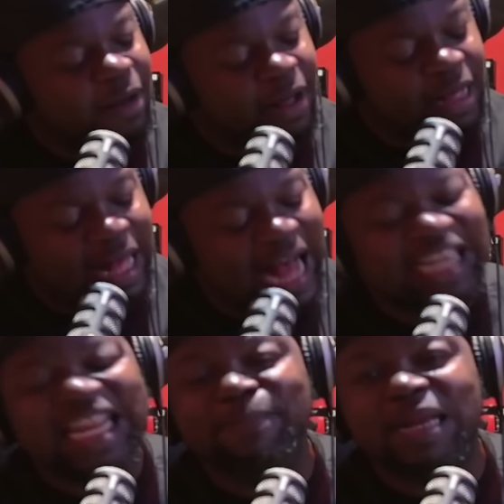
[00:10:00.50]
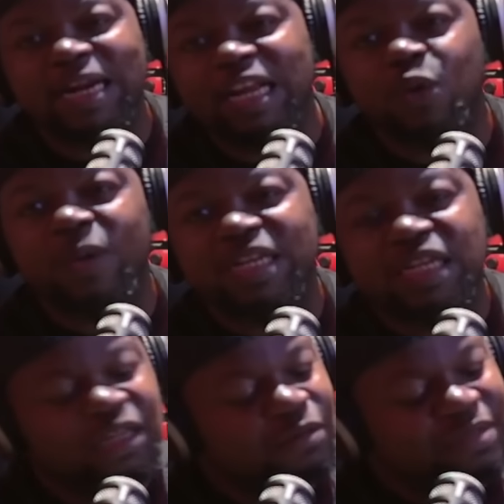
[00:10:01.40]
a goddamn delinquent
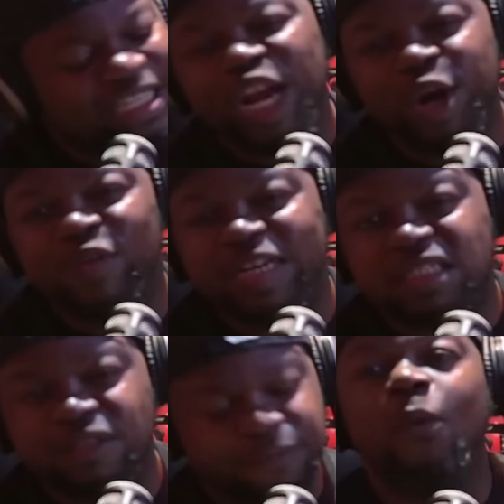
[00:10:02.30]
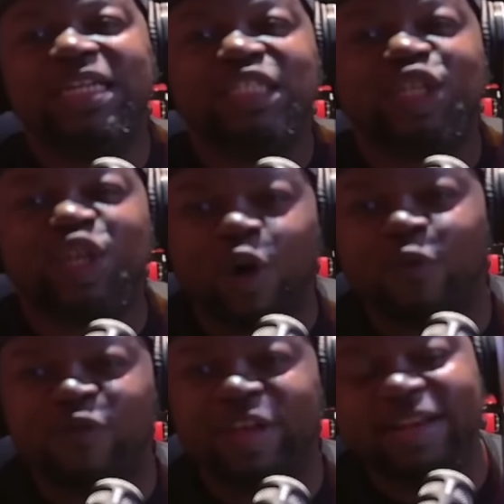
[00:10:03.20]
terrorist. I want his
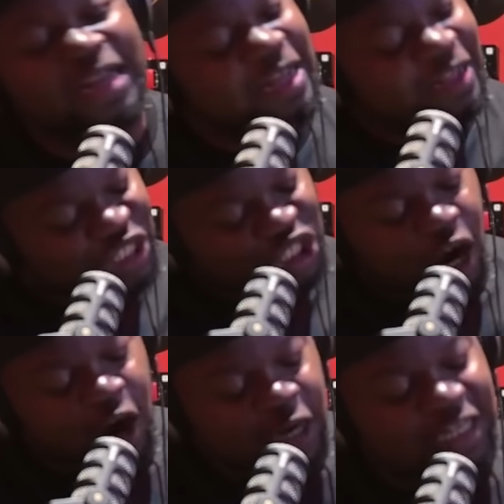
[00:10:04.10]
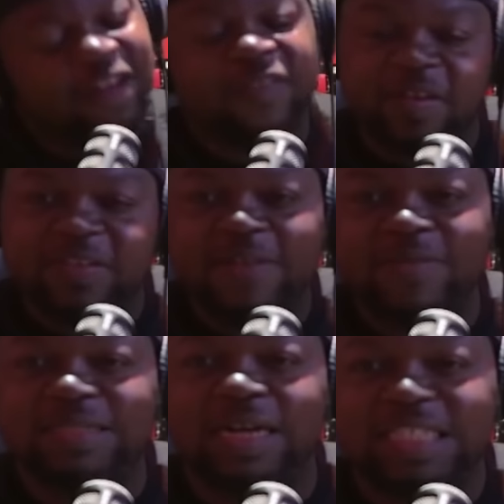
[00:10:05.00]
girlfriend charged for
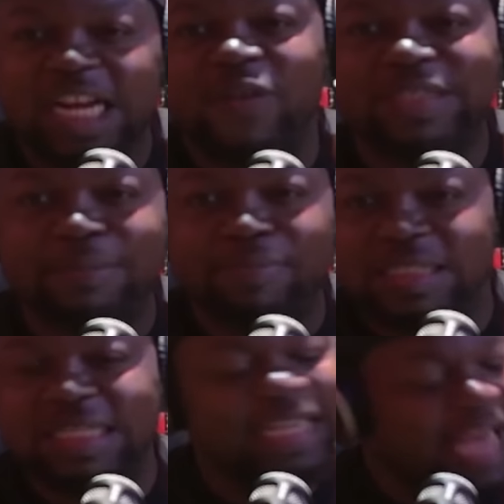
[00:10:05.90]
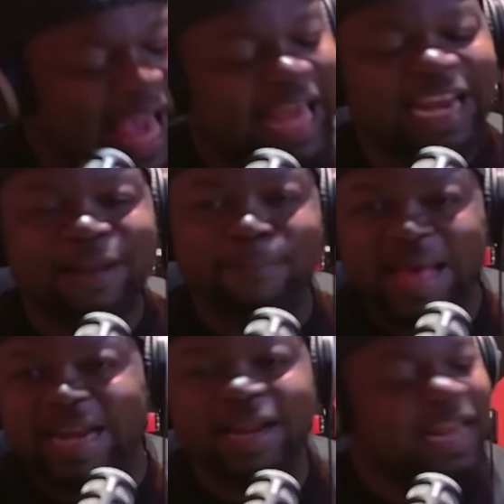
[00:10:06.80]
giving some a terrorist some pussy, aiding the
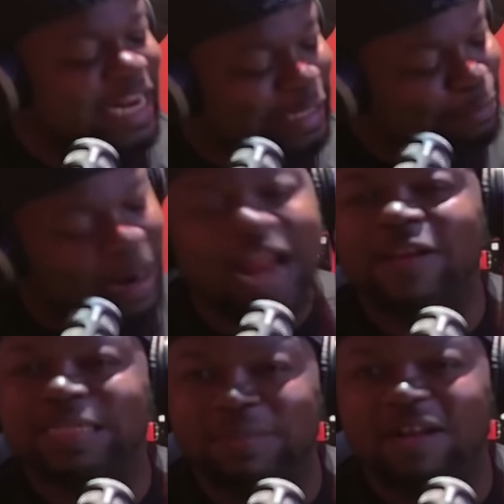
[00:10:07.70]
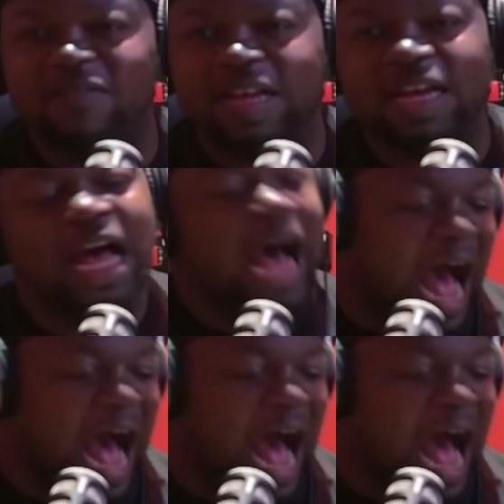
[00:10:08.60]
abetting and inspiring this motherfucker.